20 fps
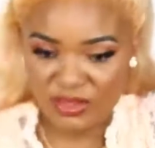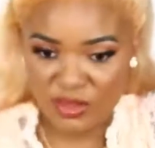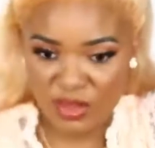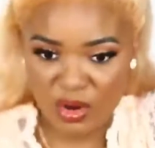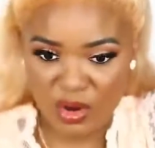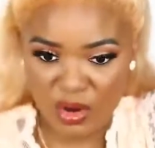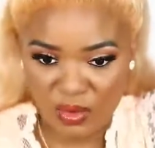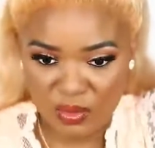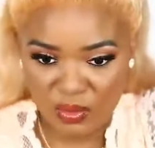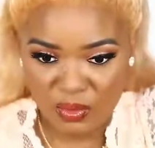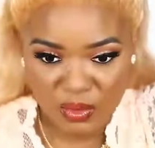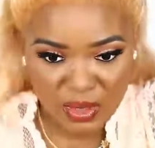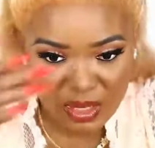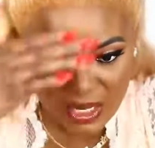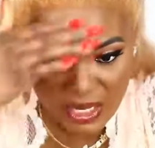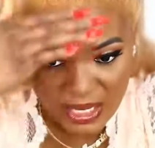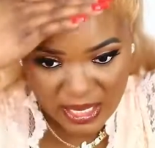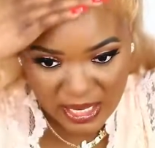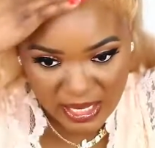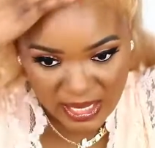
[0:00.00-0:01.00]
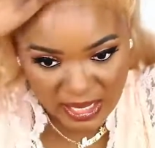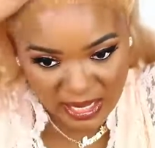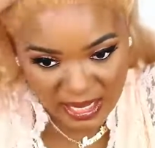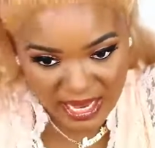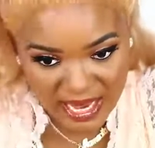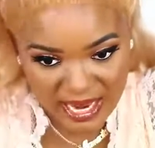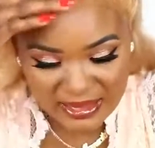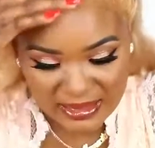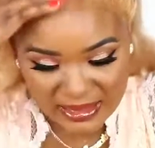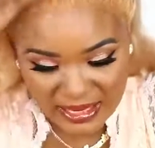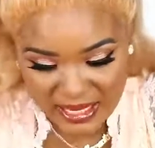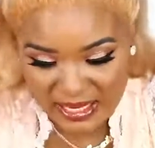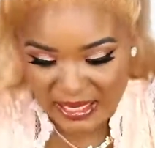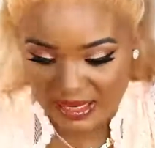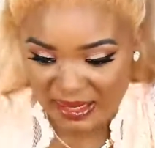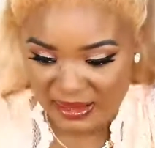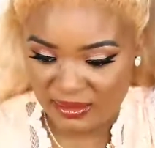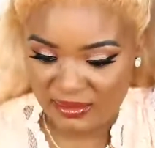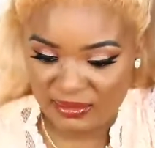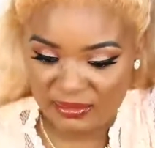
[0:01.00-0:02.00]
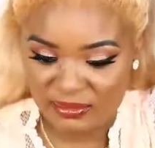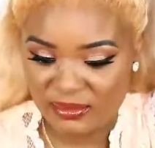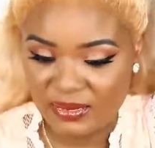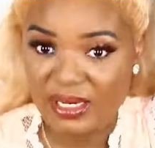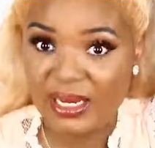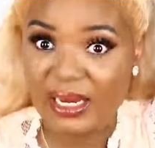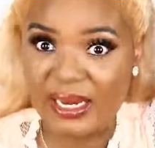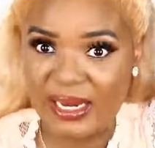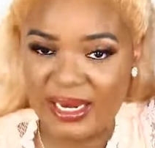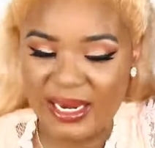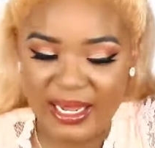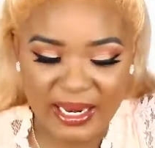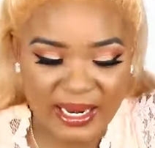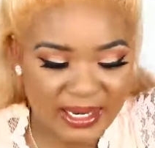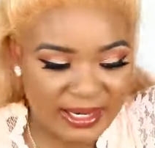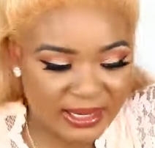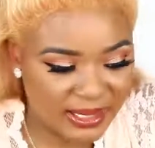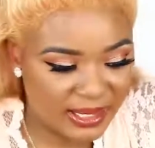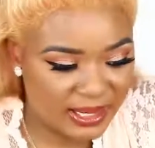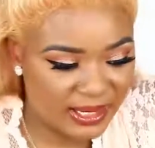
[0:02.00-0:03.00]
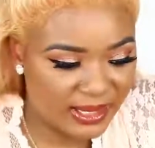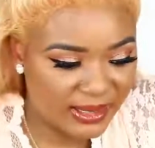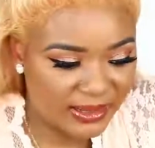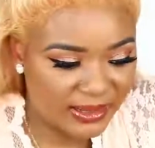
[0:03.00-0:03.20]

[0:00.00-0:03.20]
is all nice and laid.